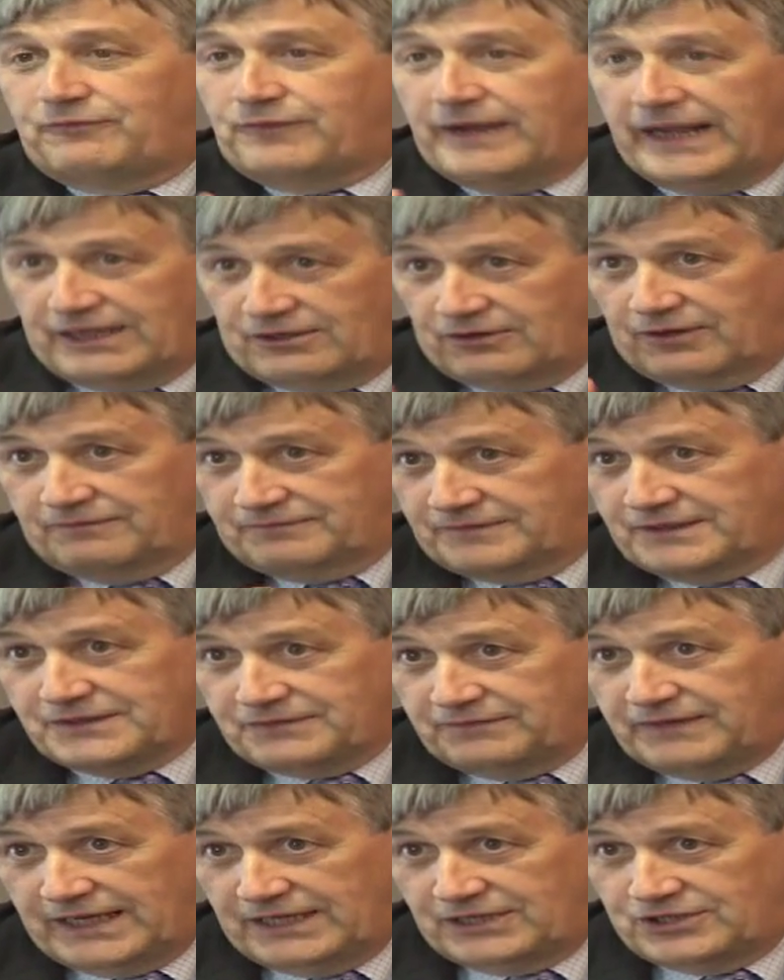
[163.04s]
afraid of
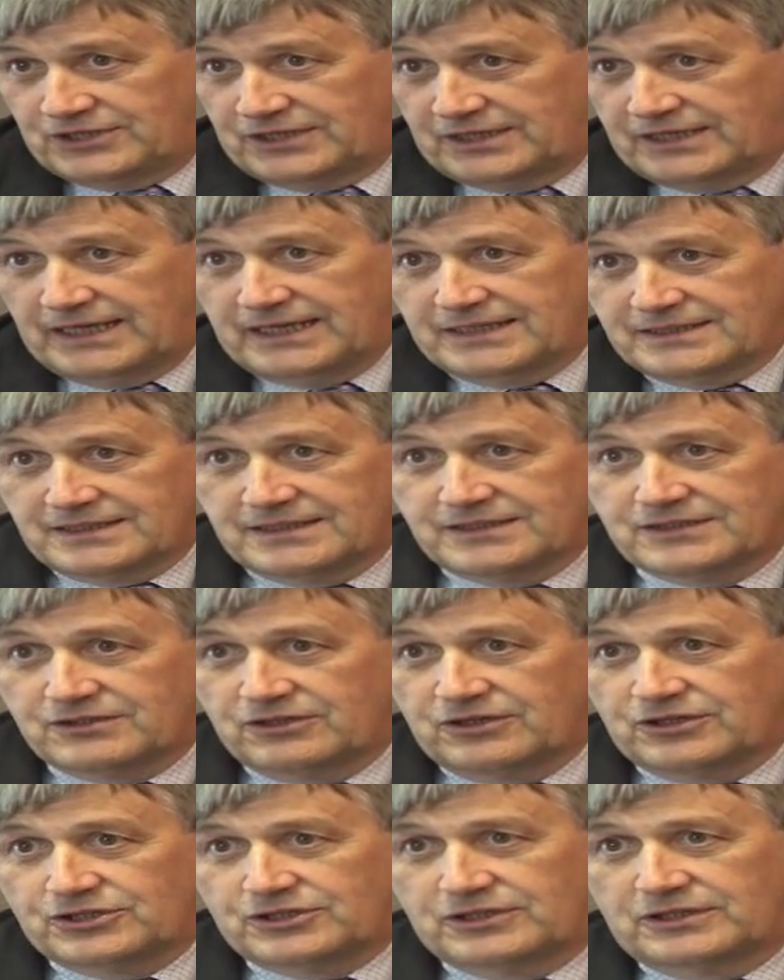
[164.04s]
dysphagia as a
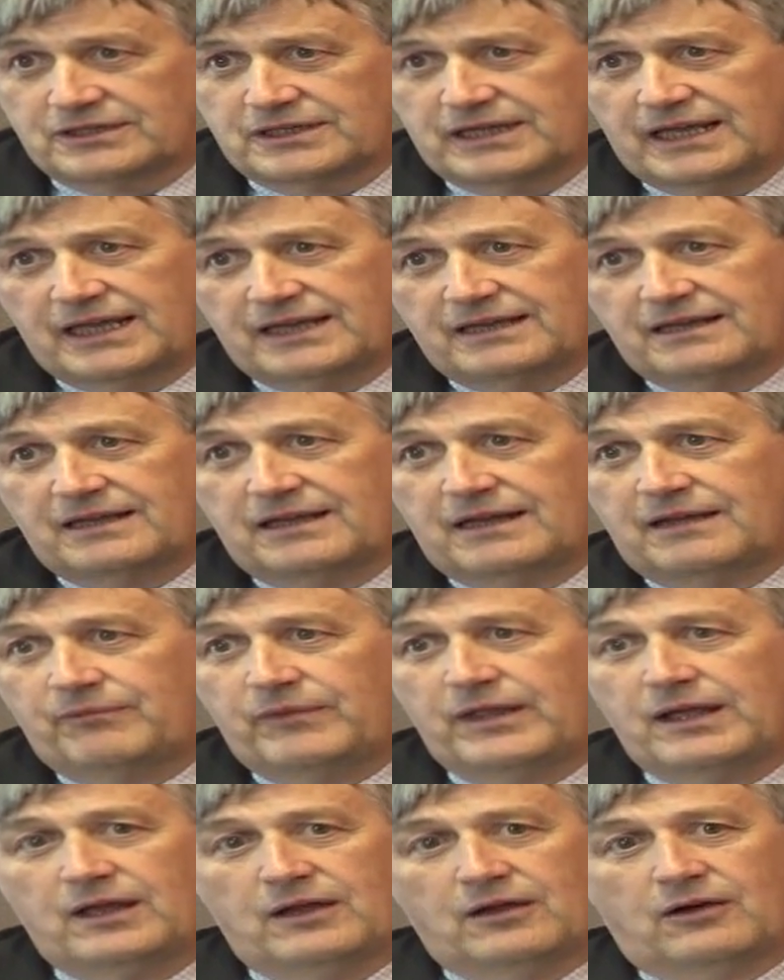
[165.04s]
surgeon. And
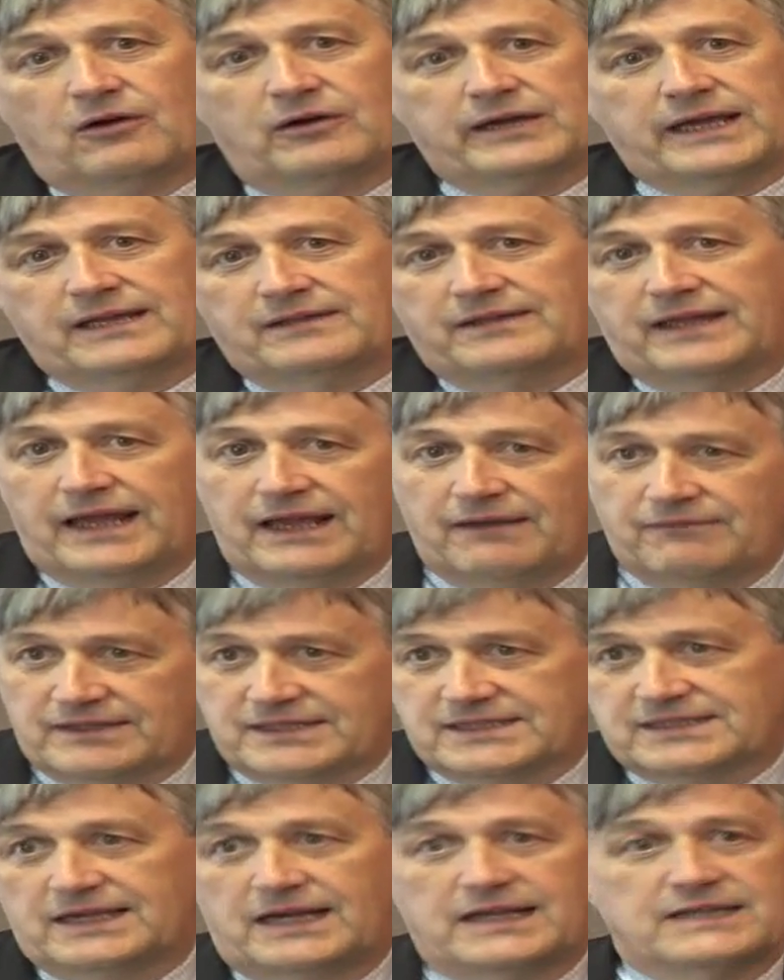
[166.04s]
they have a
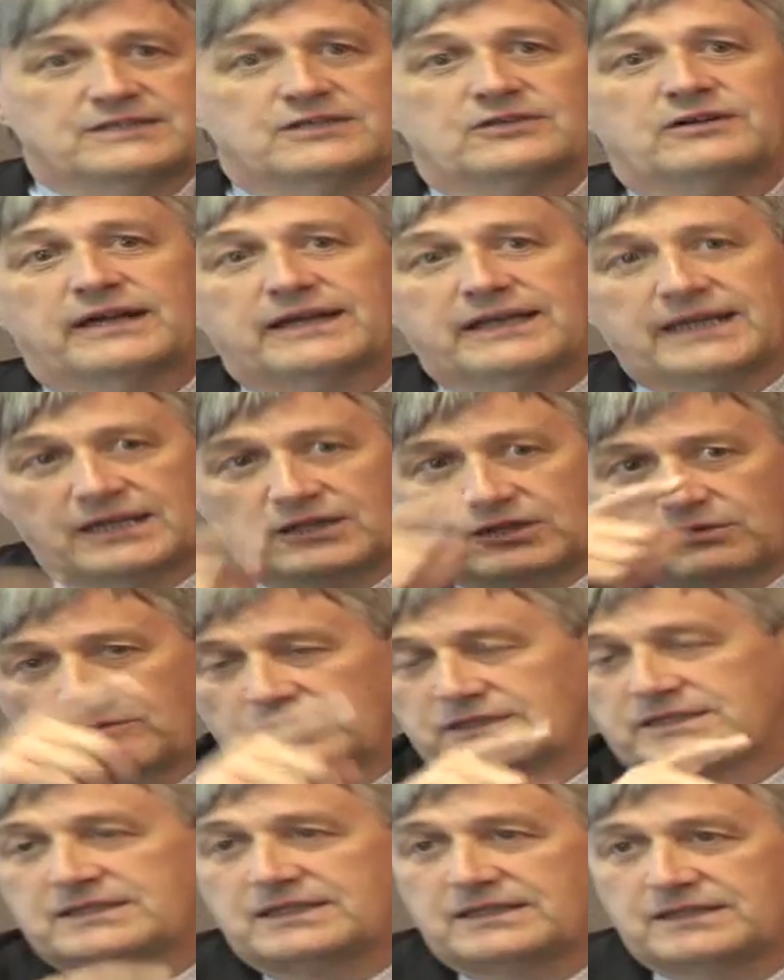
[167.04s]
sizer. Again, you
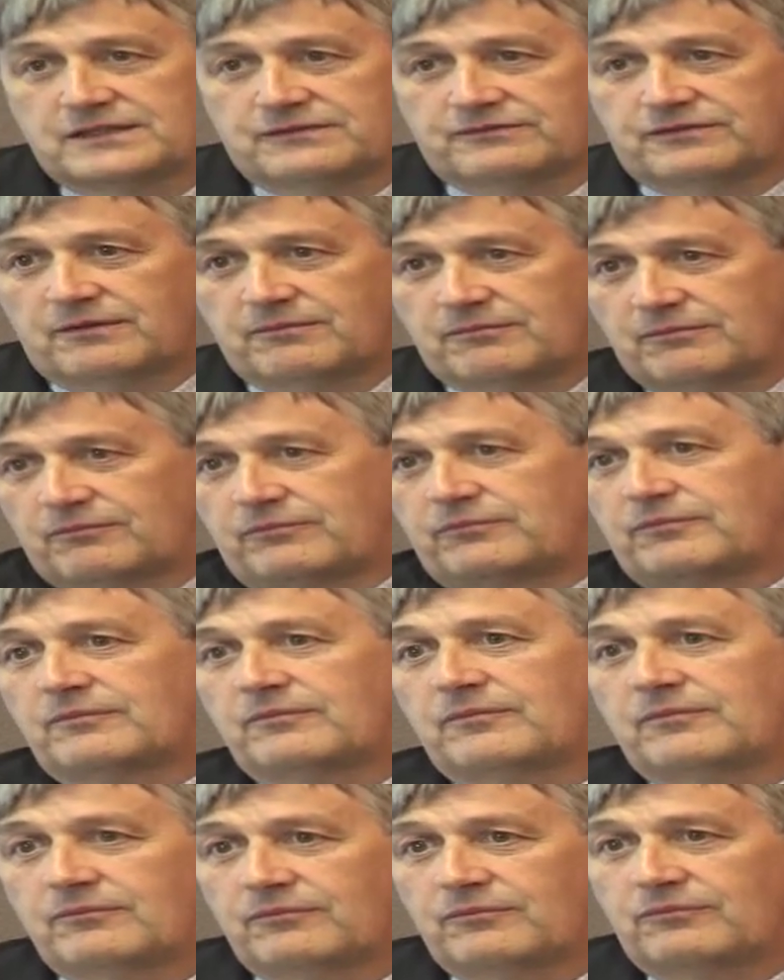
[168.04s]
will see this
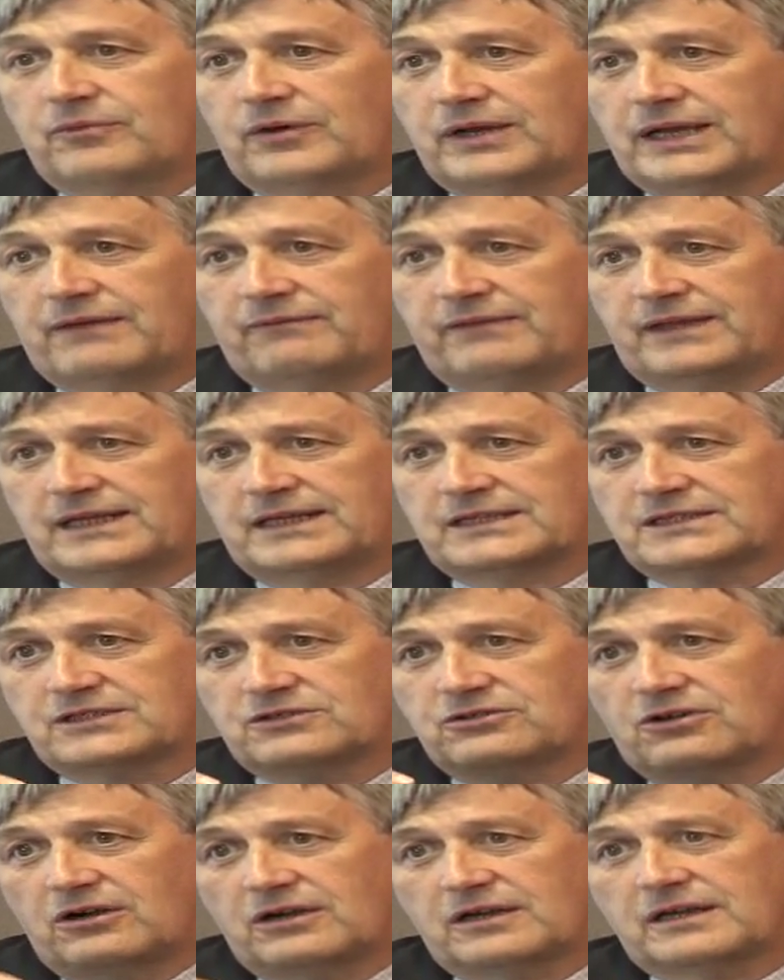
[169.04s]
from Bonavina's
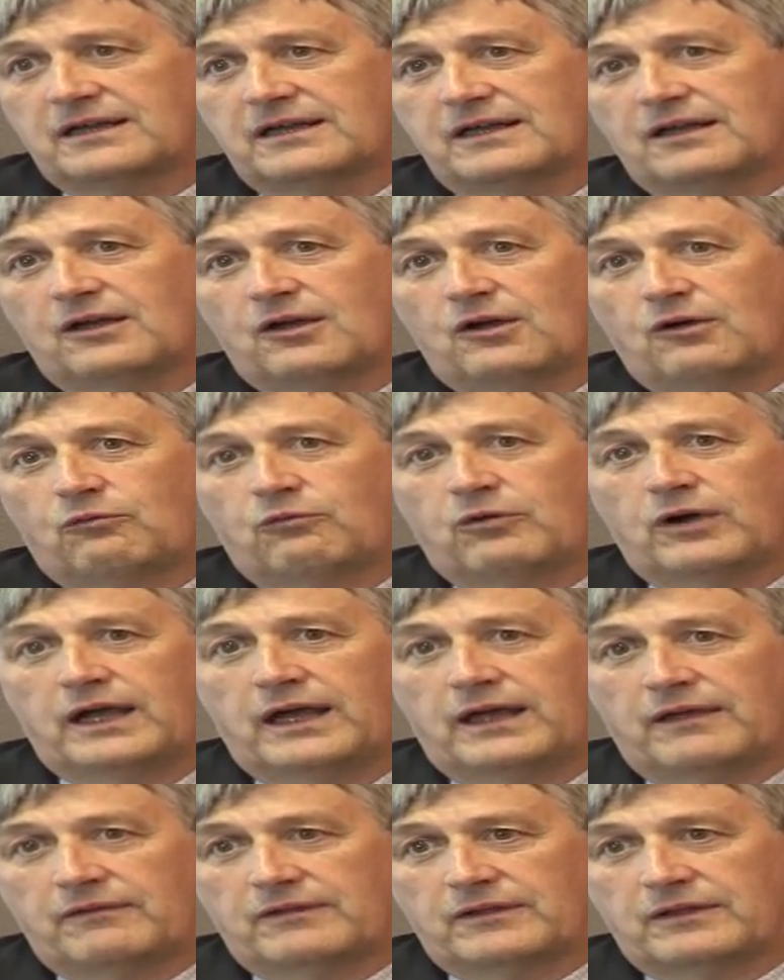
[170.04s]
talk,
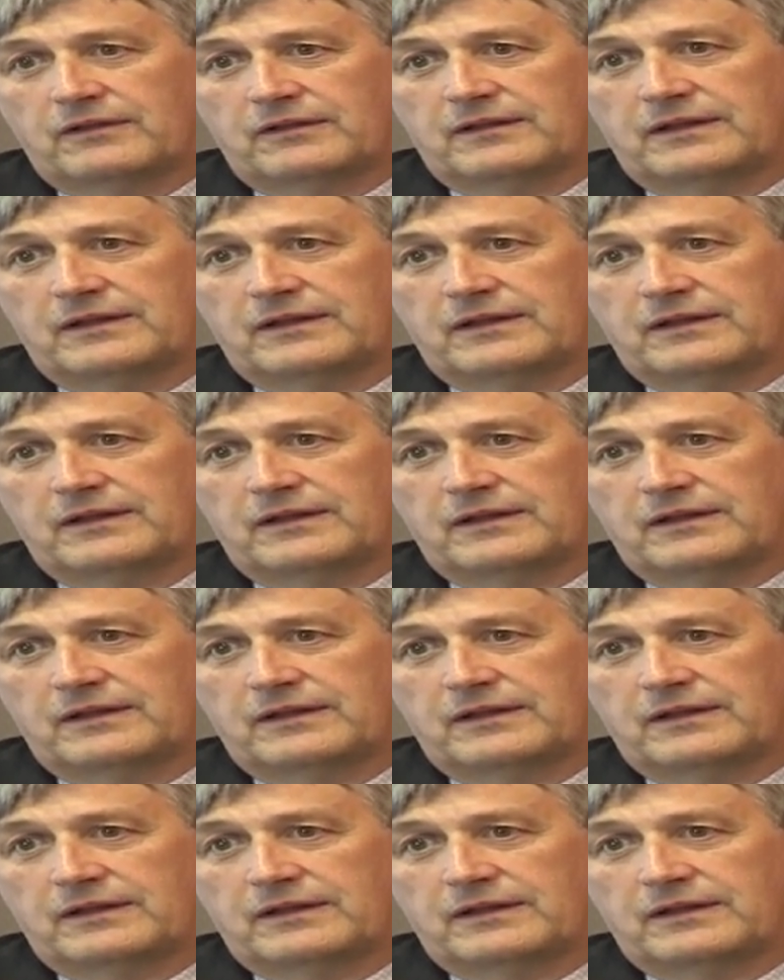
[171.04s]
where